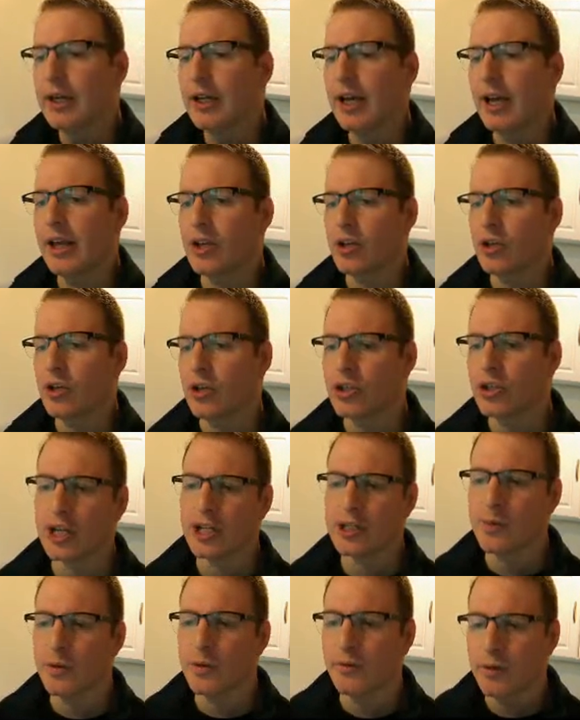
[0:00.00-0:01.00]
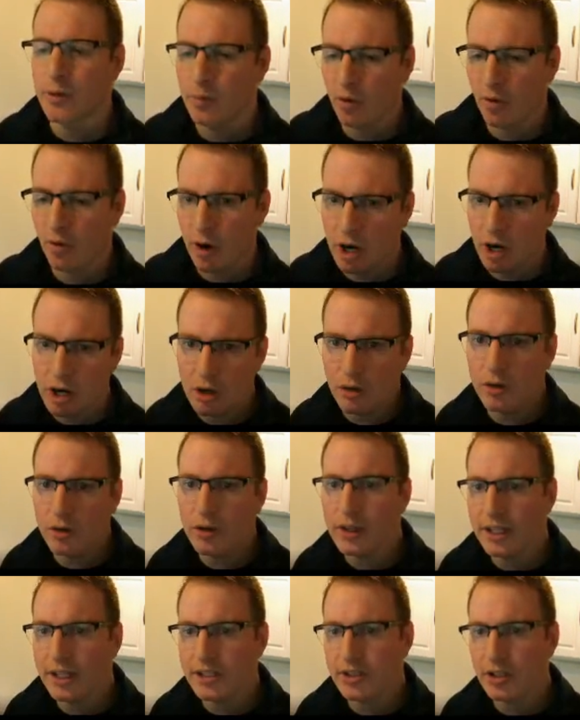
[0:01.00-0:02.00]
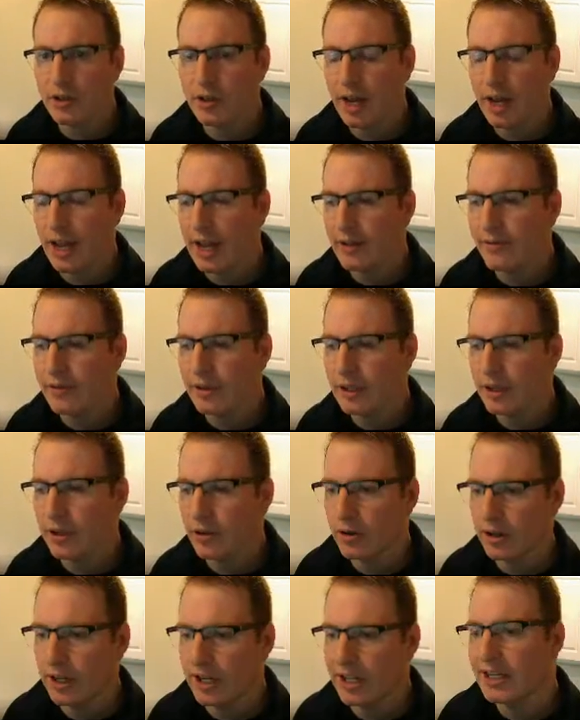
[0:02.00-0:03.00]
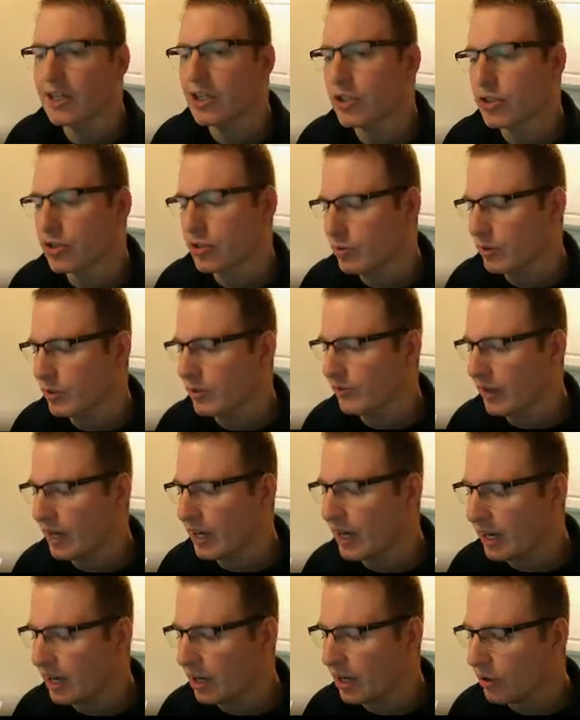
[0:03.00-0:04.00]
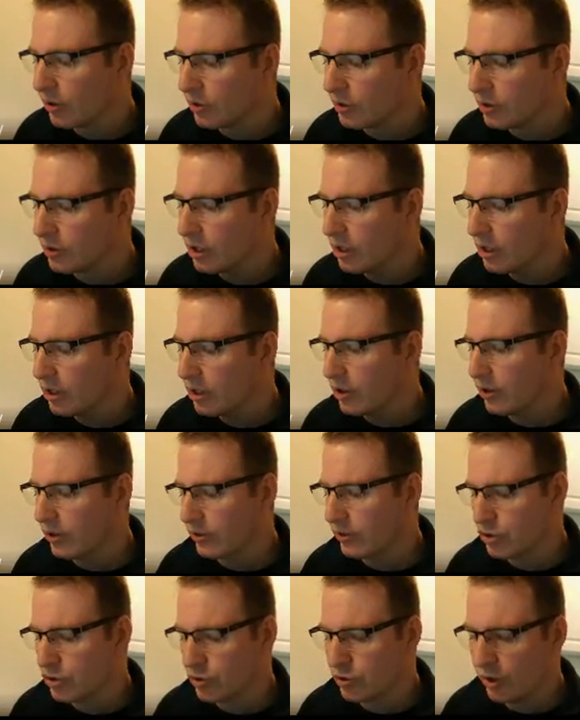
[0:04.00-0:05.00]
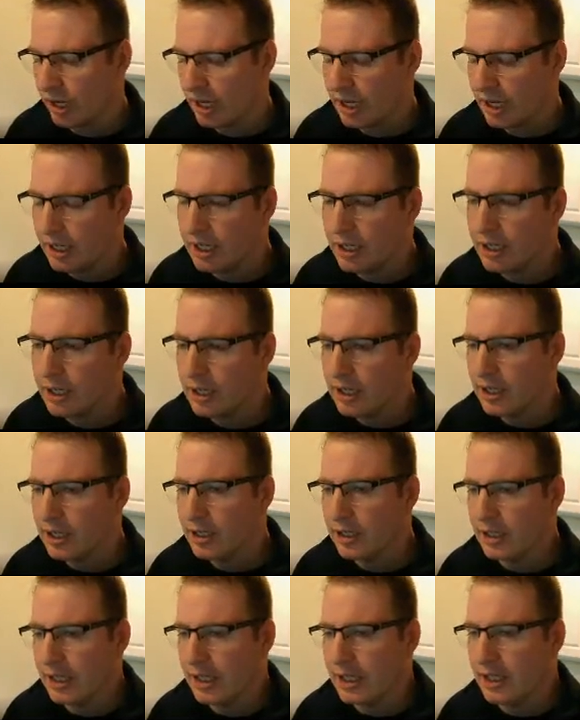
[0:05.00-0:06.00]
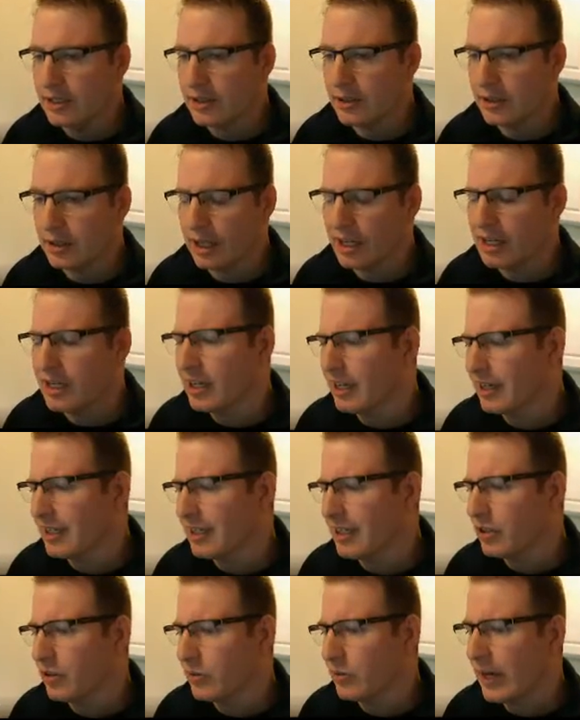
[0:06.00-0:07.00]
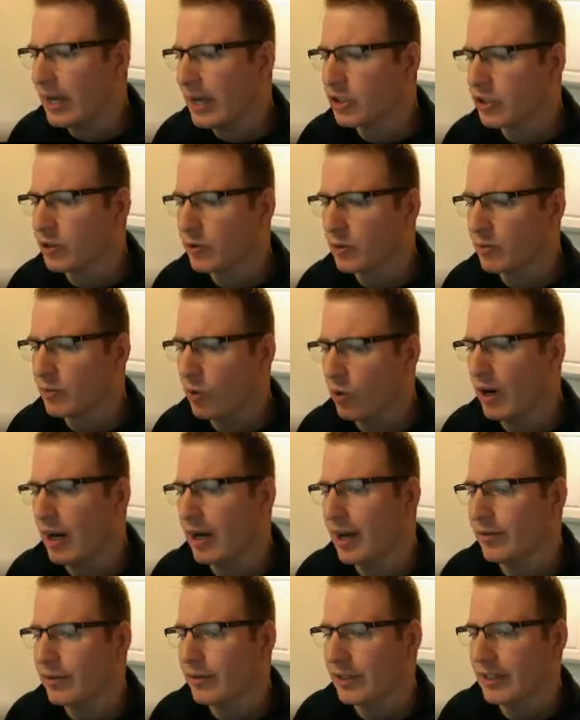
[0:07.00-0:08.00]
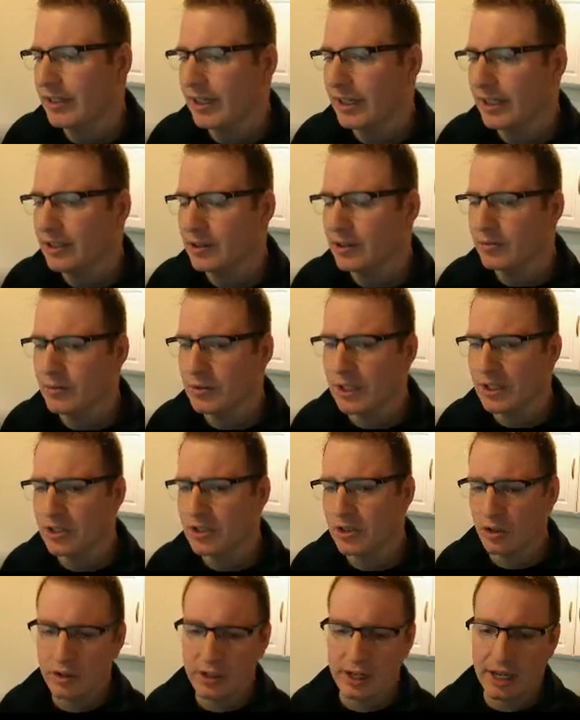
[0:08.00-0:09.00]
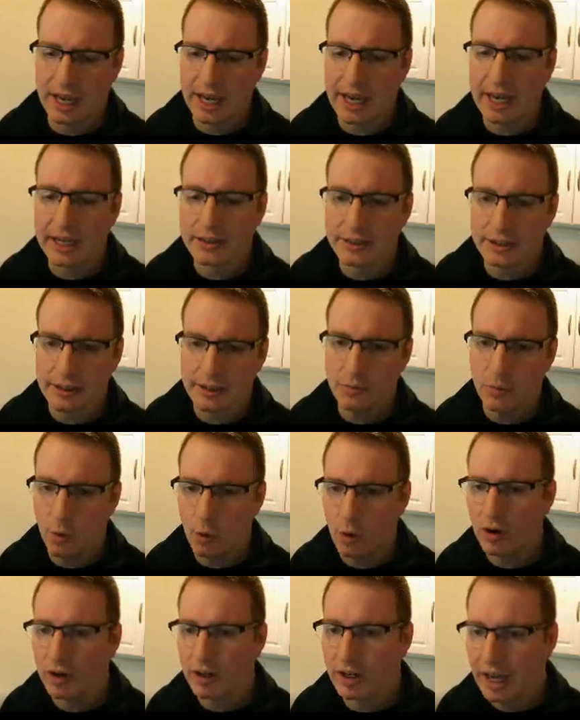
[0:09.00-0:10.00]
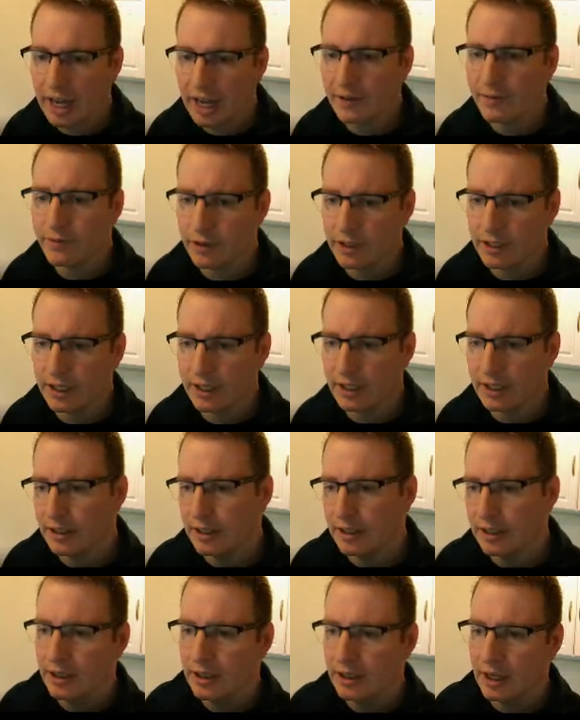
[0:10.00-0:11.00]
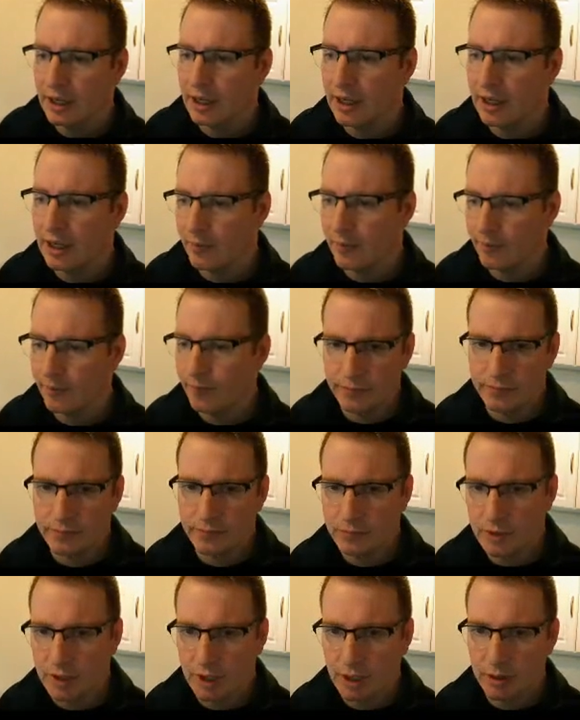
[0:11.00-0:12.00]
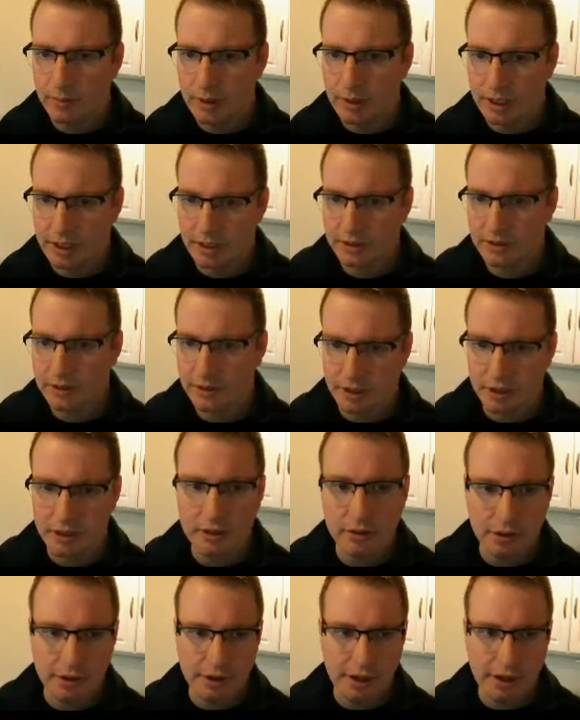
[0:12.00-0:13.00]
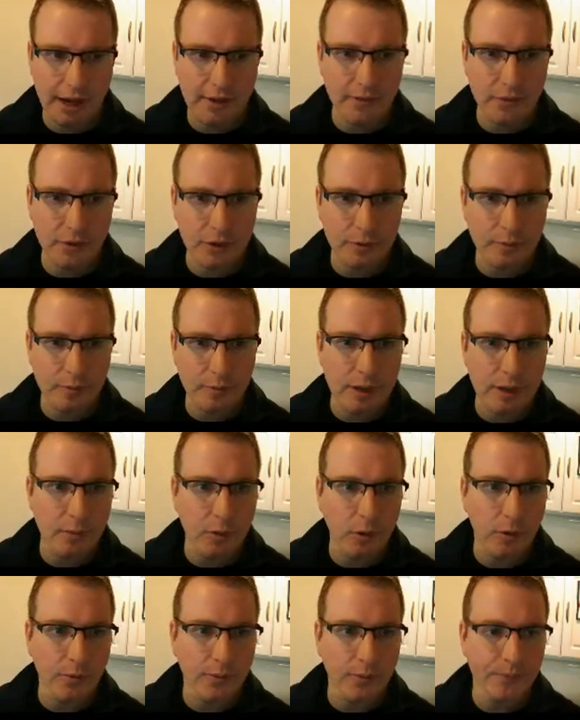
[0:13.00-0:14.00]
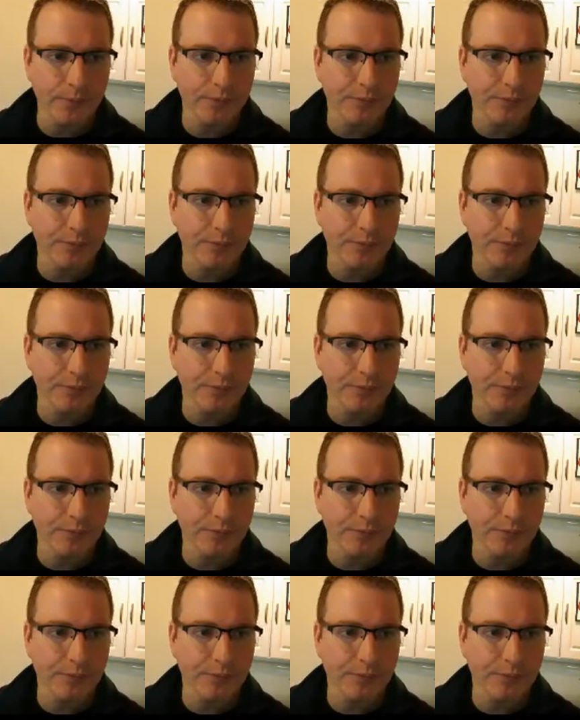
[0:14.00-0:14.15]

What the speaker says: and the Kushites moved to Meroe, and they start having their industry of iron, their trade, they in the interaction with more African kingdoms, they start acting more African, because they're African people.